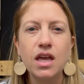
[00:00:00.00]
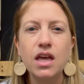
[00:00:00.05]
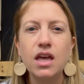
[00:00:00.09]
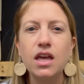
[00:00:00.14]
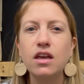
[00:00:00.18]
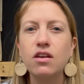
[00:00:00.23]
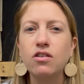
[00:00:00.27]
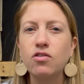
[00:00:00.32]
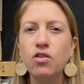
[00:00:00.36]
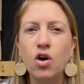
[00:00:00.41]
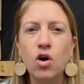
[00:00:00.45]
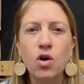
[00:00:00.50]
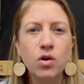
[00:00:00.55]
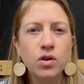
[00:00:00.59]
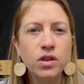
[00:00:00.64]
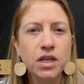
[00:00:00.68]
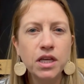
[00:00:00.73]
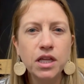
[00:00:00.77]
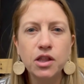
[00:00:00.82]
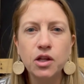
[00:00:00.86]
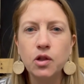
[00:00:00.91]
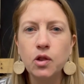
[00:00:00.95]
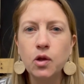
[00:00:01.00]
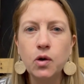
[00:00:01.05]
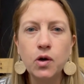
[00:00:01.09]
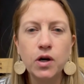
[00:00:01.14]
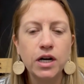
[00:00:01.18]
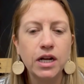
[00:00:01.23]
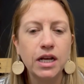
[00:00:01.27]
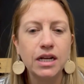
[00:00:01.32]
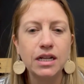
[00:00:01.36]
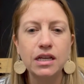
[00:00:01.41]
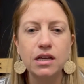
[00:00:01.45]
'If only the Lord
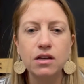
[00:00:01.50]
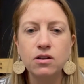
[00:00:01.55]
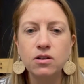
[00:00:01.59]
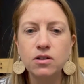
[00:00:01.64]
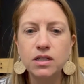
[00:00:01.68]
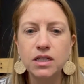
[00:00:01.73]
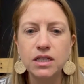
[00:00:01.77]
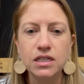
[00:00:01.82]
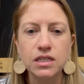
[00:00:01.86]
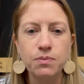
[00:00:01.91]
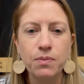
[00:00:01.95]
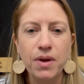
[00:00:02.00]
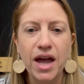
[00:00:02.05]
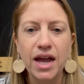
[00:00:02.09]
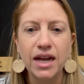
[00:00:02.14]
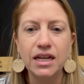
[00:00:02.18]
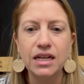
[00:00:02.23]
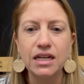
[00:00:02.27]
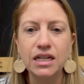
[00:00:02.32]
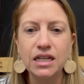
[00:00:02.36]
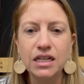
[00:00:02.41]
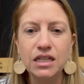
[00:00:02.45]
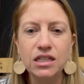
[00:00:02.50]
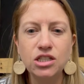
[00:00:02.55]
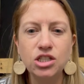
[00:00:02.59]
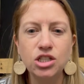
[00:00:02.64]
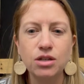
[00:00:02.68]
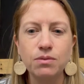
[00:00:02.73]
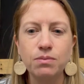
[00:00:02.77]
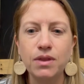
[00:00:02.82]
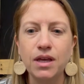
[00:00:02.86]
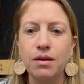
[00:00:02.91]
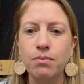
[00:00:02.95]
had killed us back in
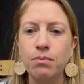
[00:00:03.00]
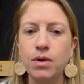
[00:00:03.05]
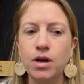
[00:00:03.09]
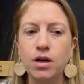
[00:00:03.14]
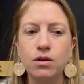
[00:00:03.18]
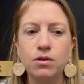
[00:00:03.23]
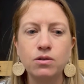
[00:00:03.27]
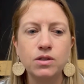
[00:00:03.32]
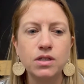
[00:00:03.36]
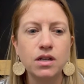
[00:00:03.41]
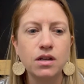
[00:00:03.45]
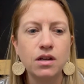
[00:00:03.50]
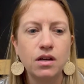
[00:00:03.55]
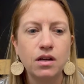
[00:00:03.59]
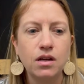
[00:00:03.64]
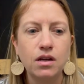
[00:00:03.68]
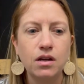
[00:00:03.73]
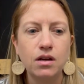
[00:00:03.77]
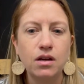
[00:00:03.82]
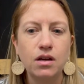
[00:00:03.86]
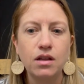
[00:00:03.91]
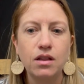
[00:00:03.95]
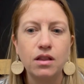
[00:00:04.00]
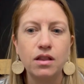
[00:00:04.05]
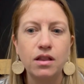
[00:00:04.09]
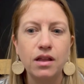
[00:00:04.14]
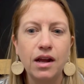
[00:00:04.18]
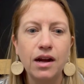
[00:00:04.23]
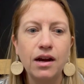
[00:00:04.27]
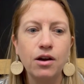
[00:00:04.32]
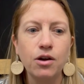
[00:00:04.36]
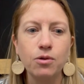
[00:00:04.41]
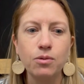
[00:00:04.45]
Egypt,' they moaned.
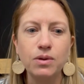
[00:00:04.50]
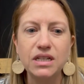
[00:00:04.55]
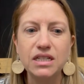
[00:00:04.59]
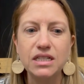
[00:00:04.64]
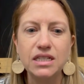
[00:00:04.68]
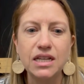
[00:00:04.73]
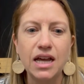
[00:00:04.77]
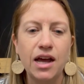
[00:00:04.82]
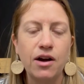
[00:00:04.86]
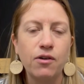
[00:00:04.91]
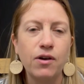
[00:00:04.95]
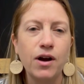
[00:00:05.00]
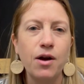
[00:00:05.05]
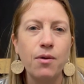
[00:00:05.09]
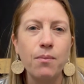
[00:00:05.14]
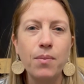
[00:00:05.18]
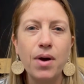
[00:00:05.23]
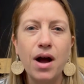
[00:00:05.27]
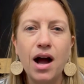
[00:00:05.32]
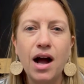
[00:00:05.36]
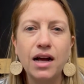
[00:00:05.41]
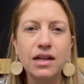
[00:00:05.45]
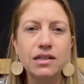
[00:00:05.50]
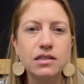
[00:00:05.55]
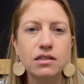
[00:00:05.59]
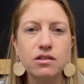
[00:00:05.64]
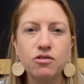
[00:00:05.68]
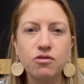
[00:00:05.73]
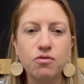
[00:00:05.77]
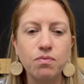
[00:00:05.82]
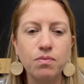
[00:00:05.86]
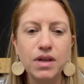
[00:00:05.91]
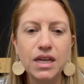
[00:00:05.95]
'There we sat around pots
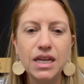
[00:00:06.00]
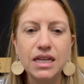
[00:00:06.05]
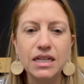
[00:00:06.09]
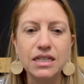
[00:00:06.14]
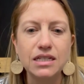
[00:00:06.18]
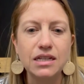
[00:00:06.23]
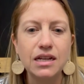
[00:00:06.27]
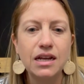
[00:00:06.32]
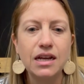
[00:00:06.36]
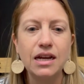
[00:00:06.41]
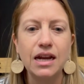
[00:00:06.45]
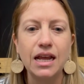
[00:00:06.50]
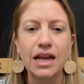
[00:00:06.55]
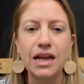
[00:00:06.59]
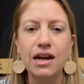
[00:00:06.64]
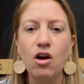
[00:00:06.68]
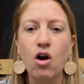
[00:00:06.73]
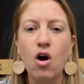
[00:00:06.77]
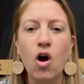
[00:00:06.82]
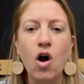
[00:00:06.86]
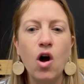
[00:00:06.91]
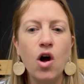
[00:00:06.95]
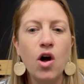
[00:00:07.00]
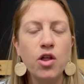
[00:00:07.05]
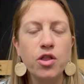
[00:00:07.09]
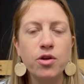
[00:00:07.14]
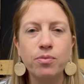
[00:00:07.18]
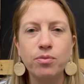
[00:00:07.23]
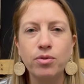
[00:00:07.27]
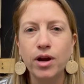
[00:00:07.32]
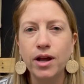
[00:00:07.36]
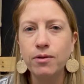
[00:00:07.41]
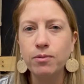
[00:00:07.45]
of meat and ate all the
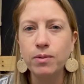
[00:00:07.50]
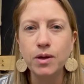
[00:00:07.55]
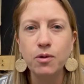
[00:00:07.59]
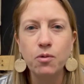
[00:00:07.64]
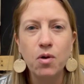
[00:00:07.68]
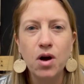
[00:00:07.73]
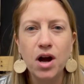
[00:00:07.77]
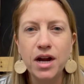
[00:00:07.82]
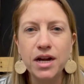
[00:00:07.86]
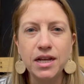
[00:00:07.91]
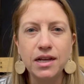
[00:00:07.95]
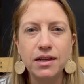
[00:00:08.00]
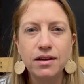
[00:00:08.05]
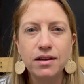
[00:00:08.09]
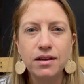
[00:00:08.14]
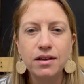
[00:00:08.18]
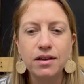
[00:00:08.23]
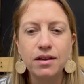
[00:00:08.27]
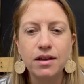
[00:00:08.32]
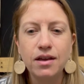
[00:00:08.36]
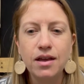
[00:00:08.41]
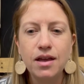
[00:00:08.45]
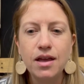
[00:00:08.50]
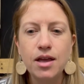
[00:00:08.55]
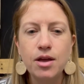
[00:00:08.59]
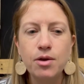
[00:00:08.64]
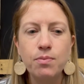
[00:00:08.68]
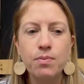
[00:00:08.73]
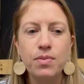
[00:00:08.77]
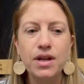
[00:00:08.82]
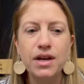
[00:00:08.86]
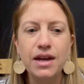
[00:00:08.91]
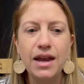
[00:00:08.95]
bread we wanted.
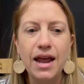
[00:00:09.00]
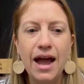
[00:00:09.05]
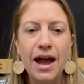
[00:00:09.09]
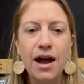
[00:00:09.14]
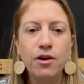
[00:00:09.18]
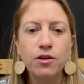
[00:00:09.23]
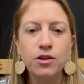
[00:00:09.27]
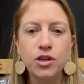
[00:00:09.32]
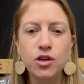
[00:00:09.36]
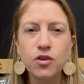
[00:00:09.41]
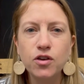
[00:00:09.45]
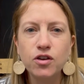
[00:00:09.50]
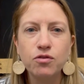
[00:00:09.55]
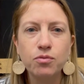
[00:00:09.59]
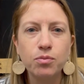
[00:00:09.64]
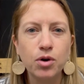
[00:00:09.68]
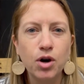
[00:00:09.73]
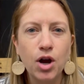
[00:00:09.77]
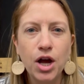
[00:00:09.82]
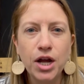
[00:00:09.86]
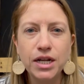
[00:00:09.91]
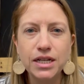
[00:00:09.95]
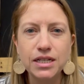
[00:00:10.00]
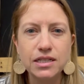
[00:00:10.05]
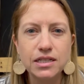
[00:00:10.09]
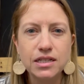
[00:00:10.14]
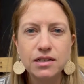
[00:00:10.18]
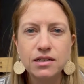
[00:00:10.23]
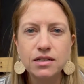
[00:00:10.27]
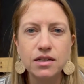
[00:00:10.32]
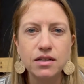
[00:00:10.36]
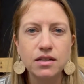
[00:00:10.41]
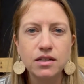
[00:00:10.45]
But now you have brought us
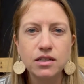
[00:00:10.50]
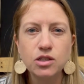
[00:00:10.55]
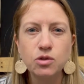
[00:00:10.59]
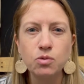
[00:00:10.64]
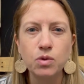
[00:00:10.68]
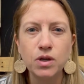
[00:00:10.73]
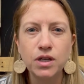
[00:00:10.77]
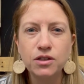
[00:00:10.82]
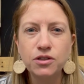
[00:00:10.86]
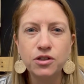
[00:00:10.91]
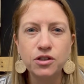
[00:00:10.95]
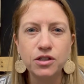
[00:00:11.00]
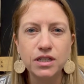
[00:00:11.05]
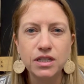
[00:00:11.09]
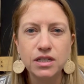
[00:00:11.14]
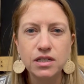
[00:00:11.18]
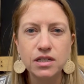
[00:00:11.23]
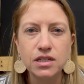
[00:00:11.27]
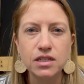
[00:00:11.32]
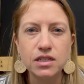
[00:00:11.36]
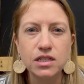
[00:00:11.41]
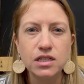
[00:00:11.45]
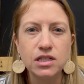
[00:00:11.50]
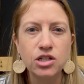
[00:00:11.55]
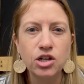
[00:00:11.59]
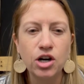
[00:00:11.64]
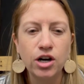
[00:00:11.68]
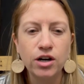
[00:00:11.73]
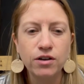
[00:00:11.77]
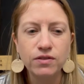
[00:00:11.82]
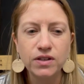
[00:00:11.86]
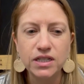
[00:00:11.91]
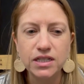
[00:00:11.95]
into this wilderness to
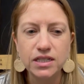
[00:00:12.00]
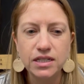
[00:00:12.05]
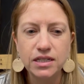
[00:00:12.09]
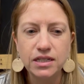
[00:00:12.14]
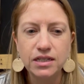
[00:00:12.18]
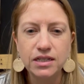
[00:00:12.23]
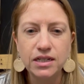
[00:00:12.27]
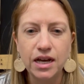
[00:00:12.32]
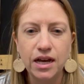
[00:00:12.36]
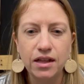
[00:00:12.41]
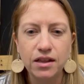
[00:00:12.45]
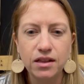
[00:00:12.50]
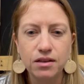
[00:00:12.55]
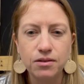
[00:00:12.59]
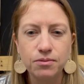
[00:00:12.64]
starve us to death.'"